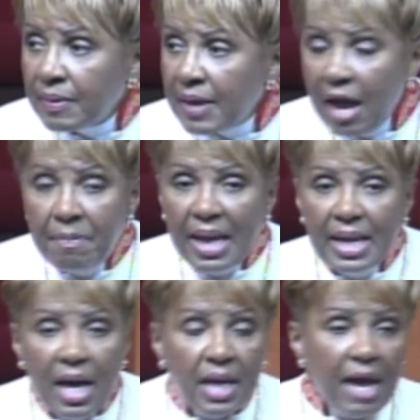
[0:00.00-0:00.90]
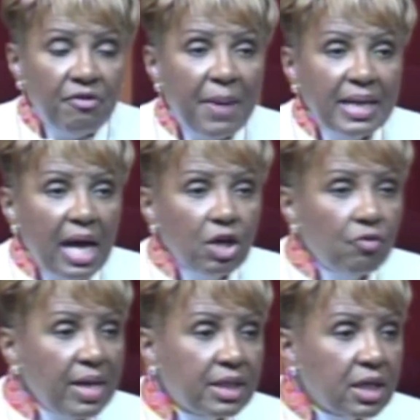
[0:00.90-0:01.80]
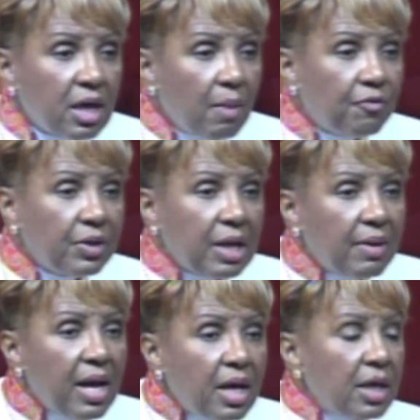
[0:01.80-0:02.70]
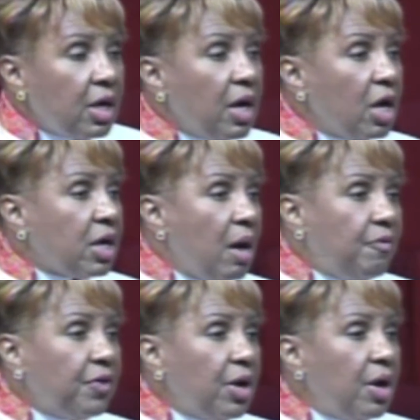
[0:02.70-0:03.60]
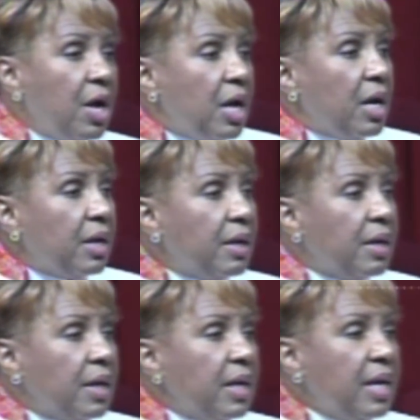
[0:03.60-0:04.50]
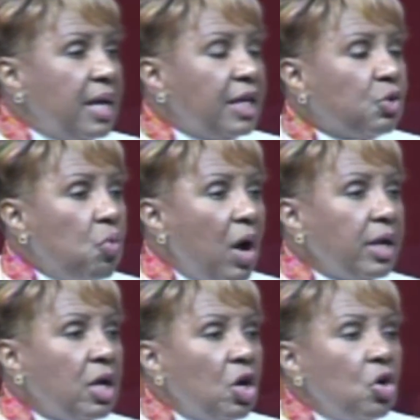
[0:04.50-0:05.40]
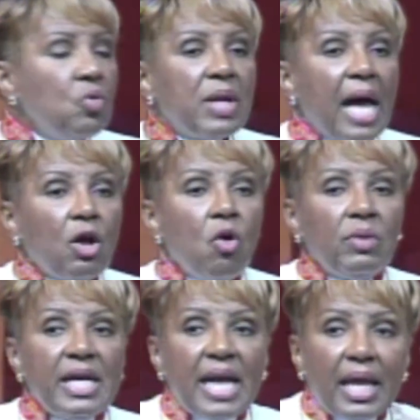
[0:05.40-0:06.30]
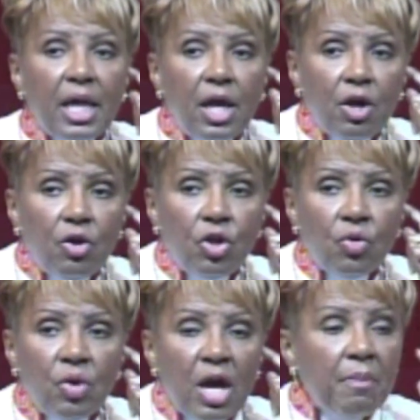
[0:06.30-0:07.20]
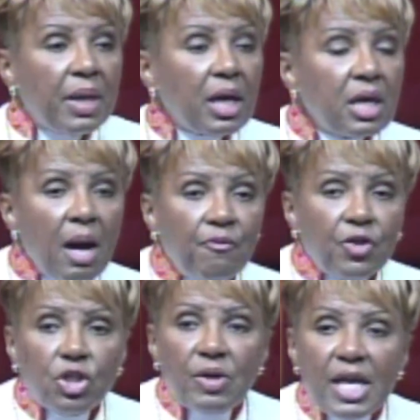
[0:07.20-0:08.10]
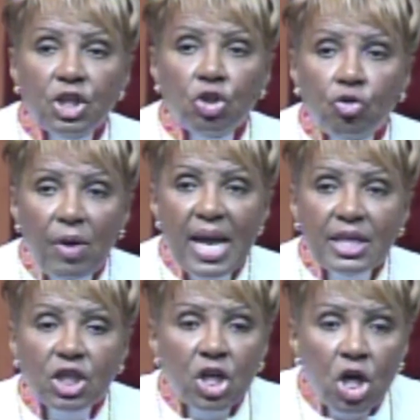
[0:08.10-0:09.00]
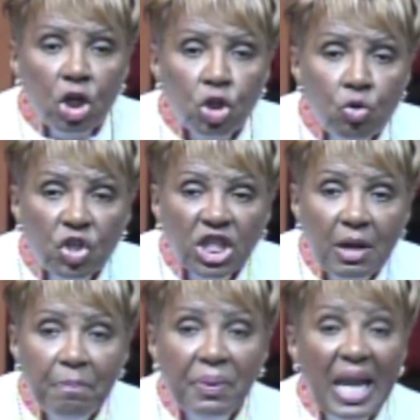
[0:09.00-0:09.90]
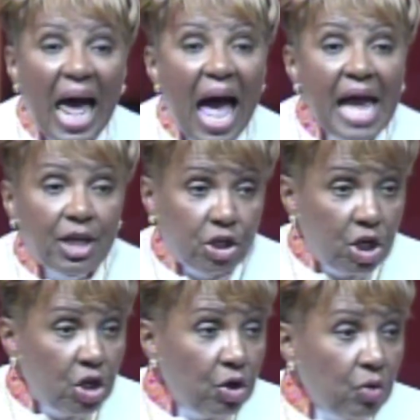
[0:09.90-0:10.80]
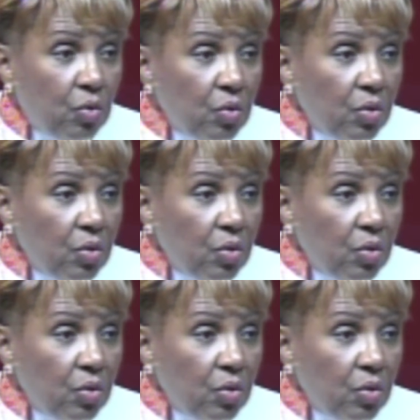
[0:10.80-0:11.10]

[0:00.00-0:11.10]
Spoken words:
Everybody not graced to comfort. They don't have, a comforter is one who not only can hear you, but a comforter is graced to supply to you